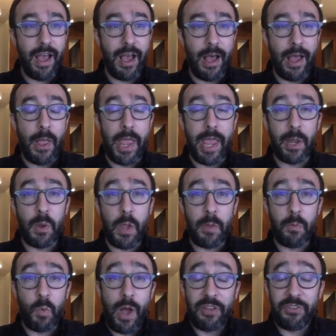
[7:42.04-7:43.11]
uh, and,
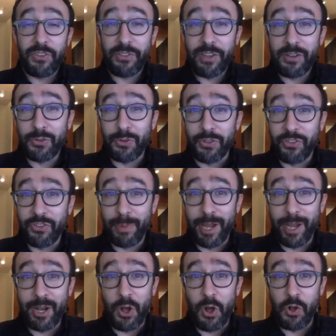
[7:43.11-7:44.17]
and why it's essential
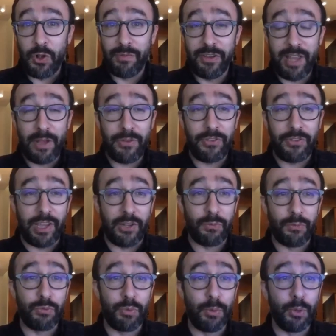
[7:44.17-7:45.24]
despite all the downsides,
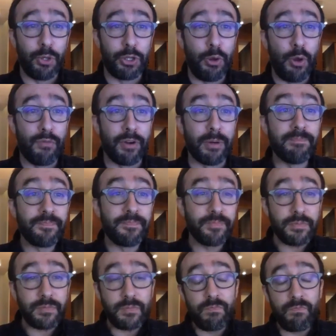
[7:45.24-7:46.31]
which we will go over.
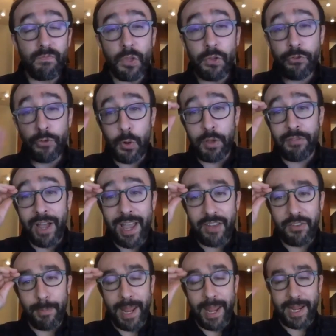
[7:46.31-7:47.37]
So, if I
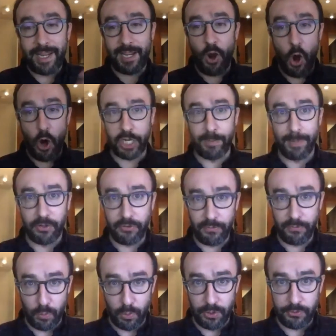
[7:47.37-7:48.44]
had to make arguments
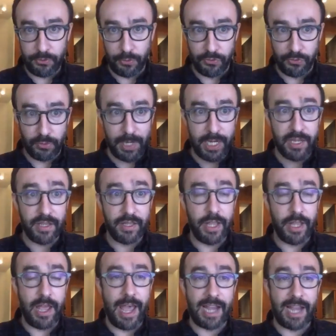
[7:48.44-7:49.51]
for social media,
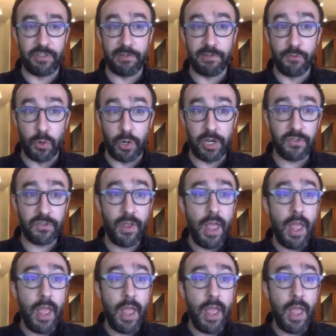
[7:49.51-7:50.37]
uh, actually for it,